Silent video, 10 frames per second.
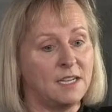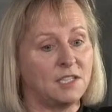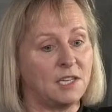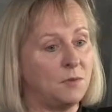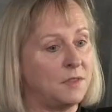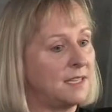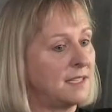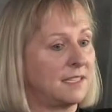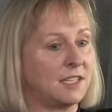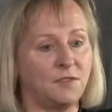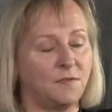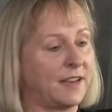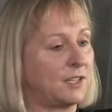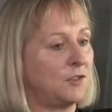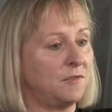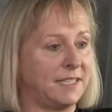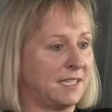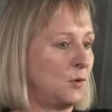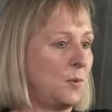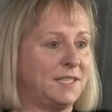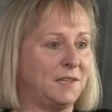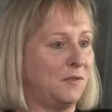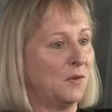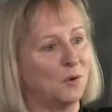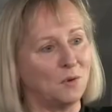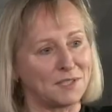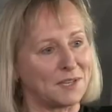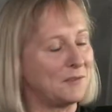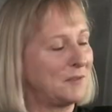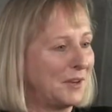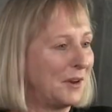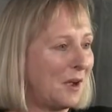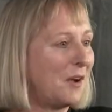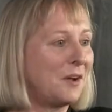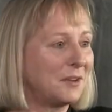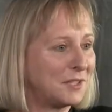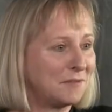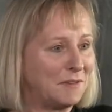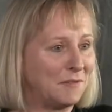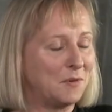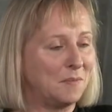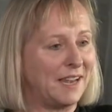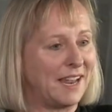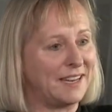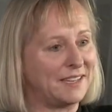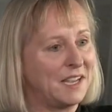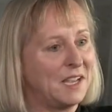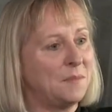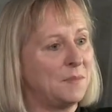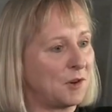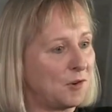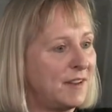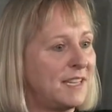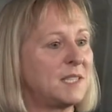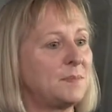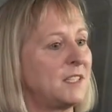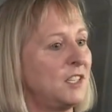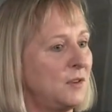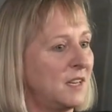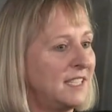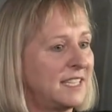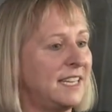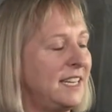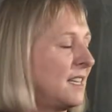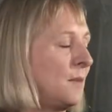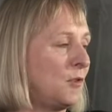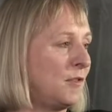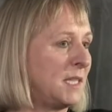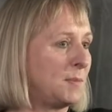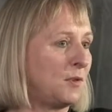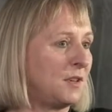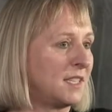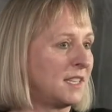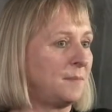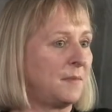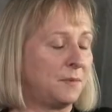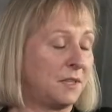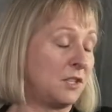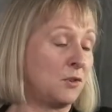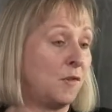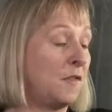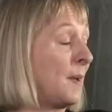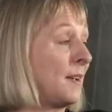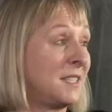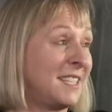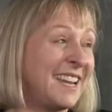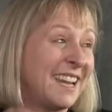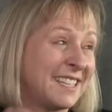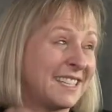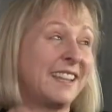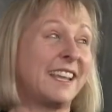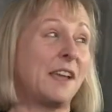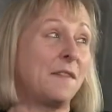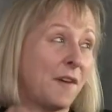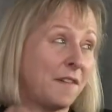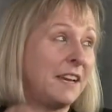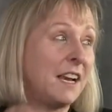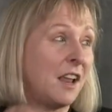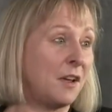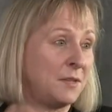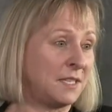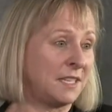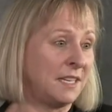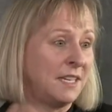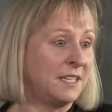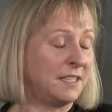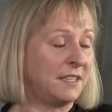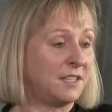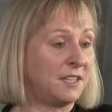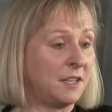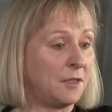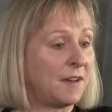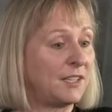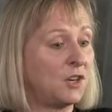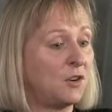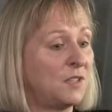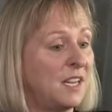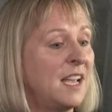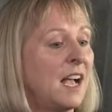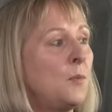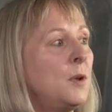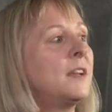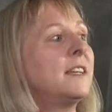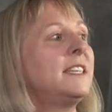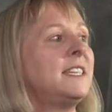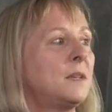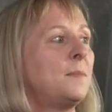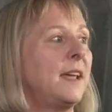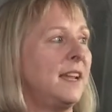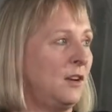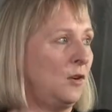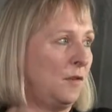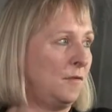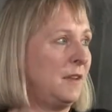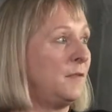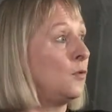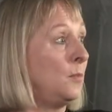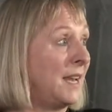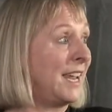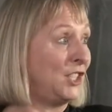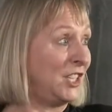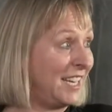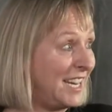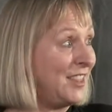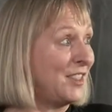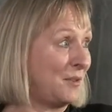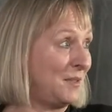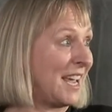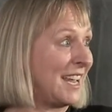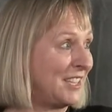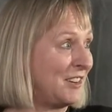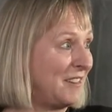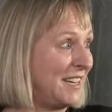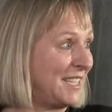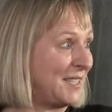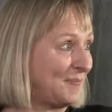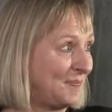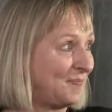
So you think confectionery is at 24, so, you know, hard to reformulate. But crisps, you can see some crisp products with a score of about 6, so they're getting very close to the threshold, and we'd anticipate a lot of reformulation in those categories.